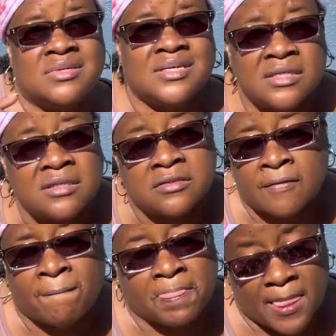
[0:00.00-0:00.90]
because
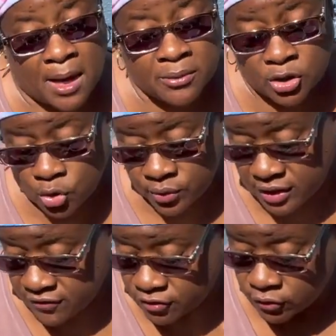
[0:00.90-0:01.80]
I'm the queen
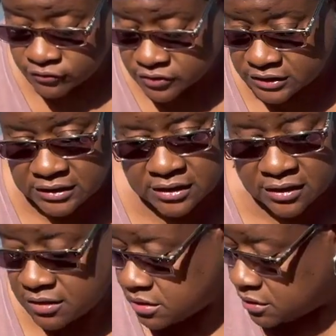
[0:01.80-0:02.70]
of overseeding
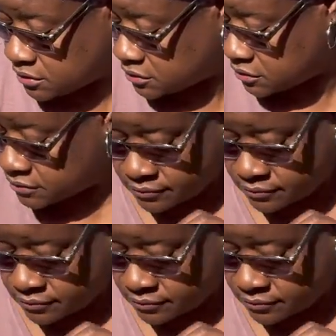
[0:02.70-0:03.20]
things.